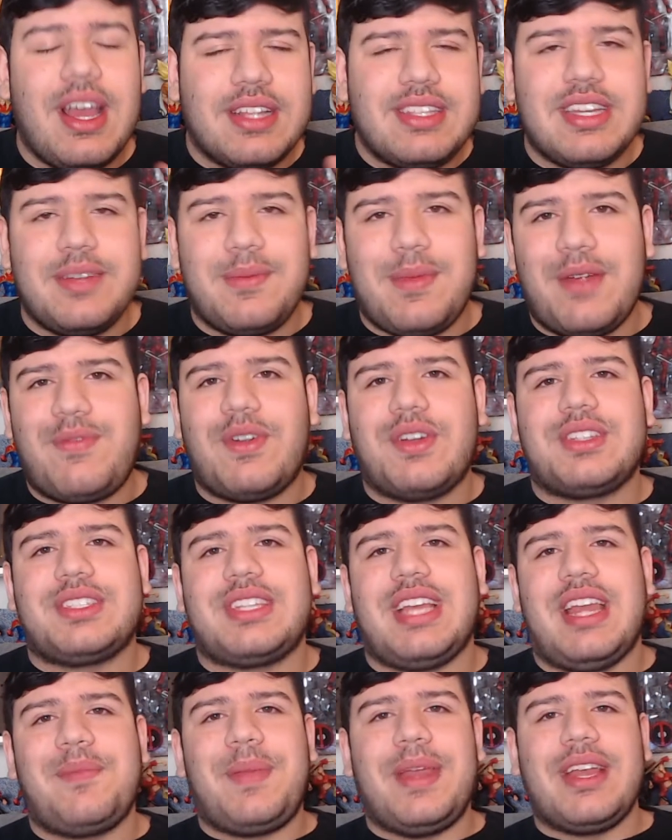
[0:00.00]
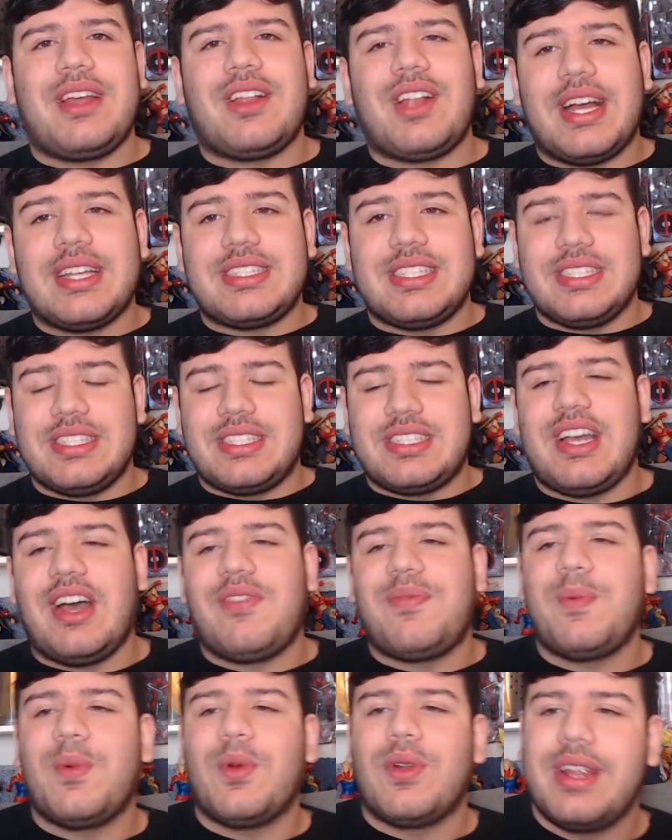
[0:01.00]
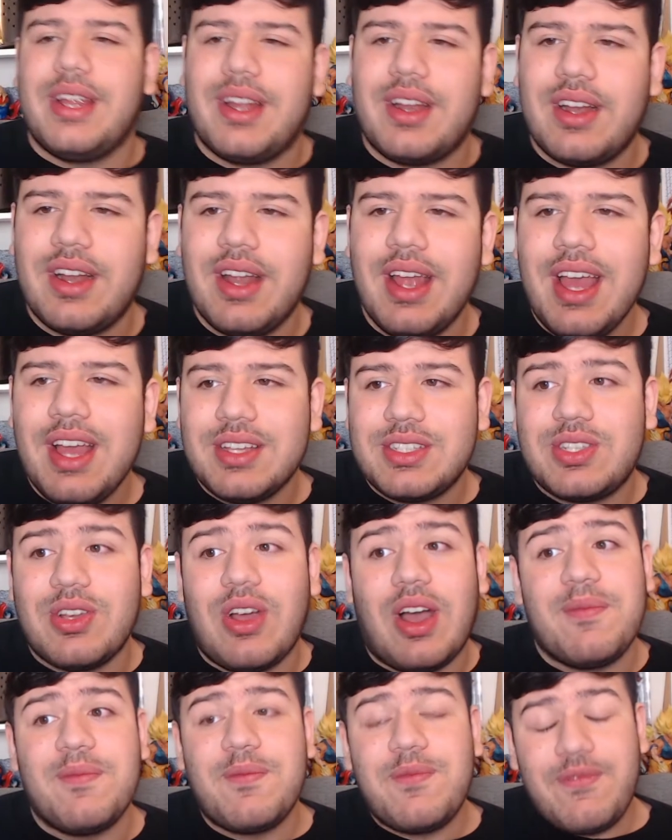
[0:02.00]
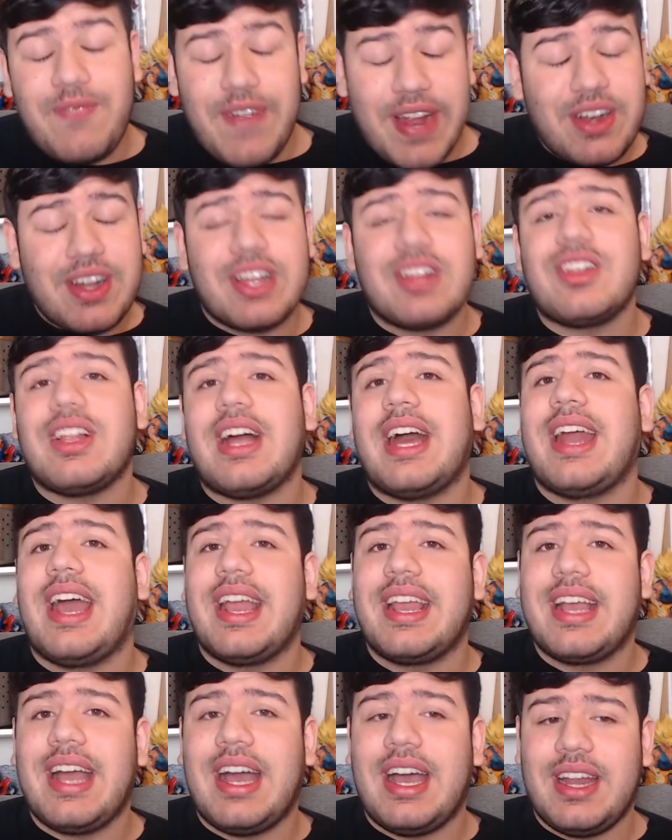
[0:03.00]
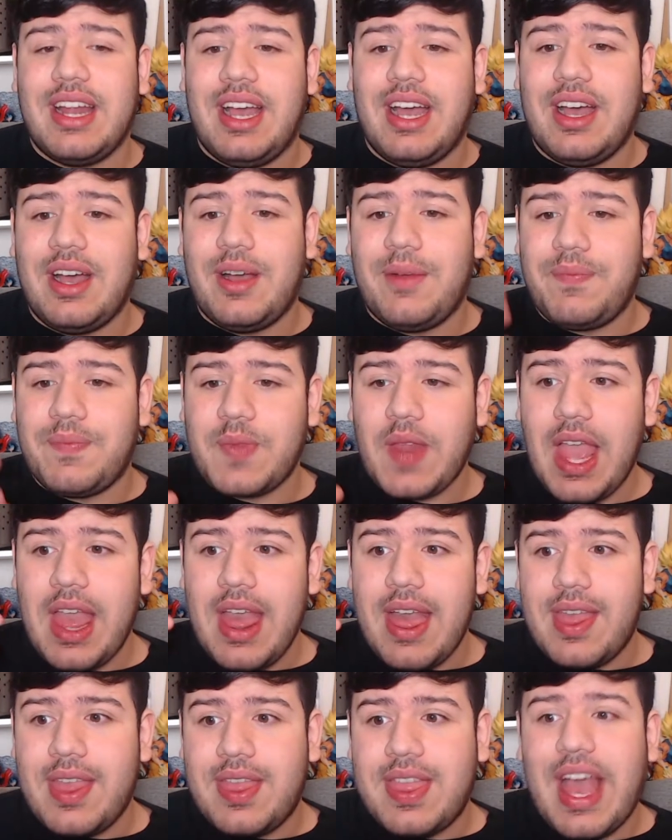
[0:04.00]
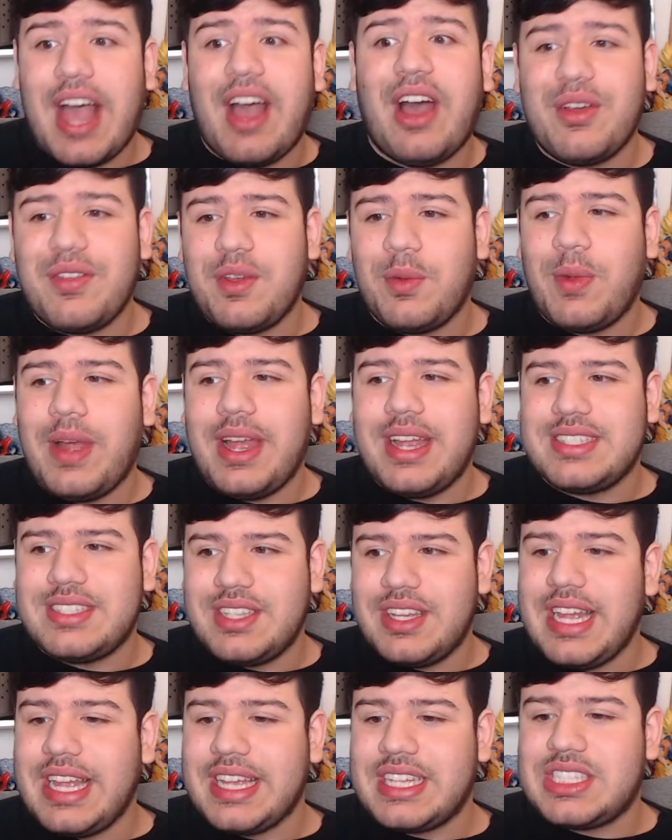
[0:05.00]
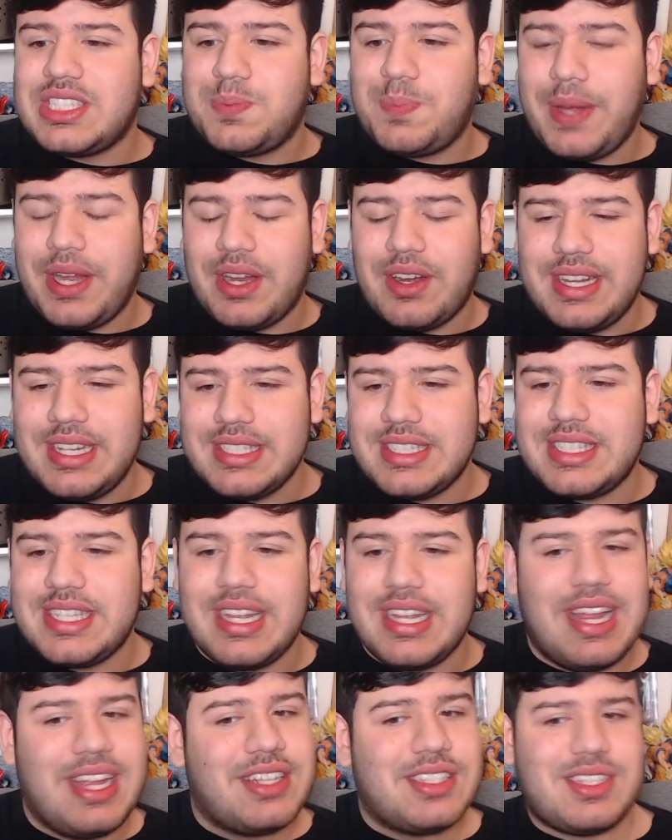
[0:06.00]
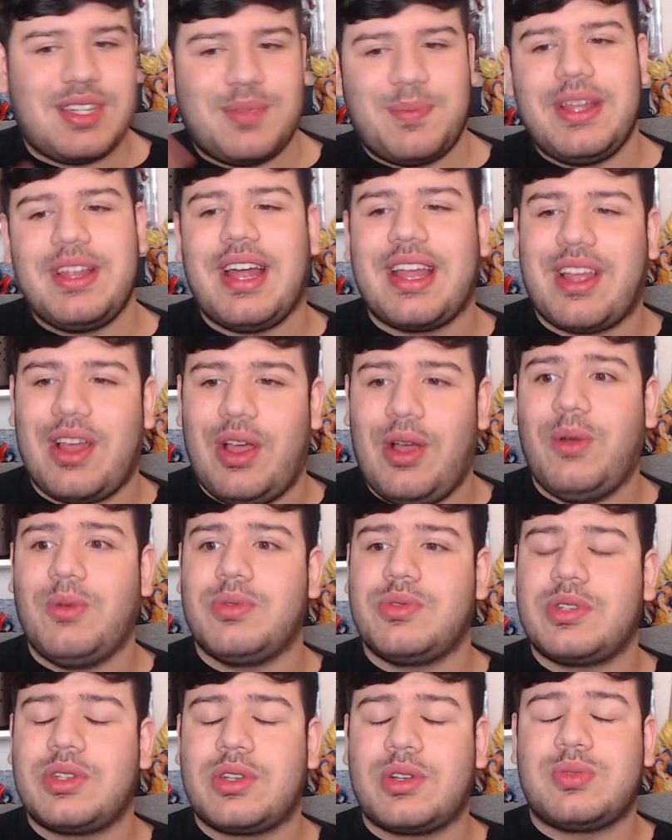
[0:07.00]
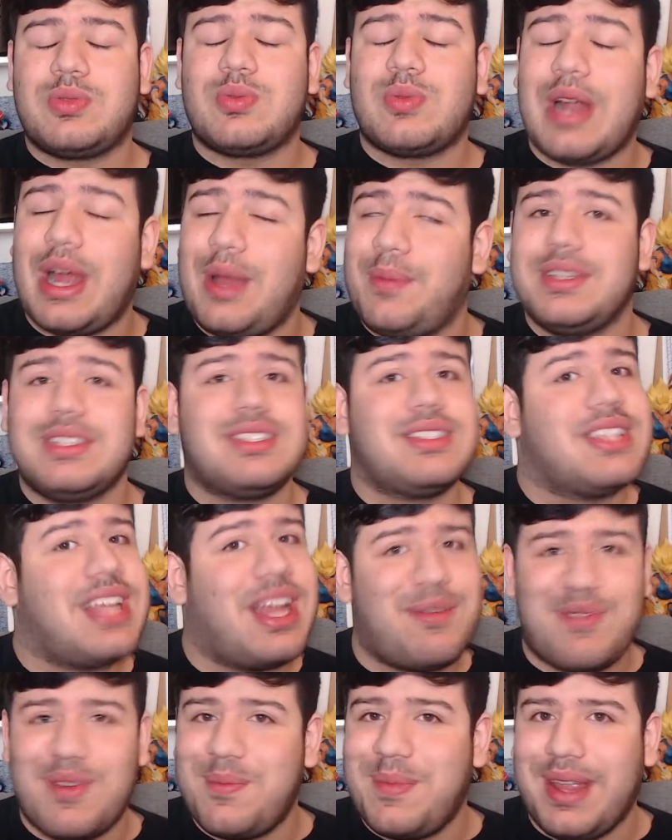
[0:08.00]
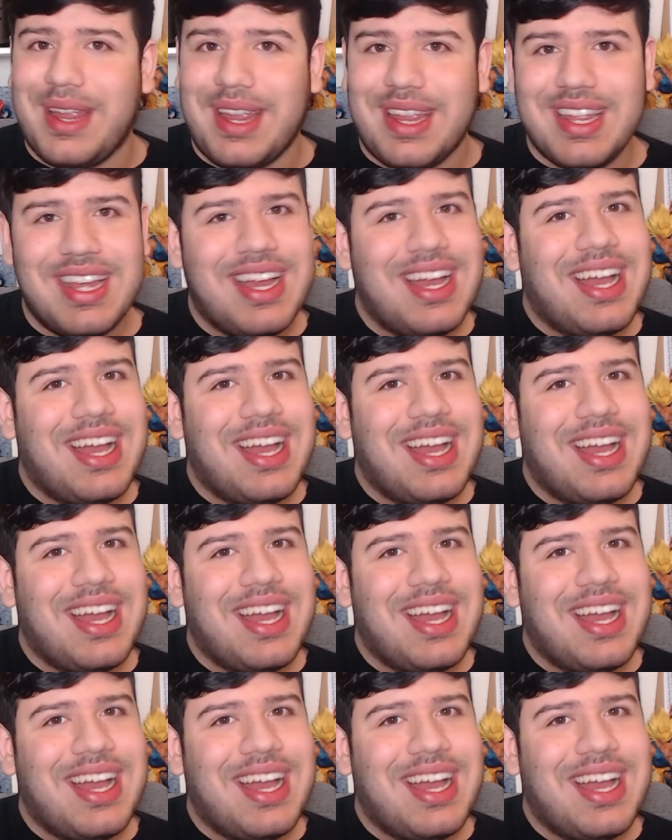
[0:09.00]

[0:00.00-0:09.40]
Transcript: did my first AP class in sophomore year. So I'm very glad I got um, thou other the way to experience it and to be like, oh crap, this is not for me.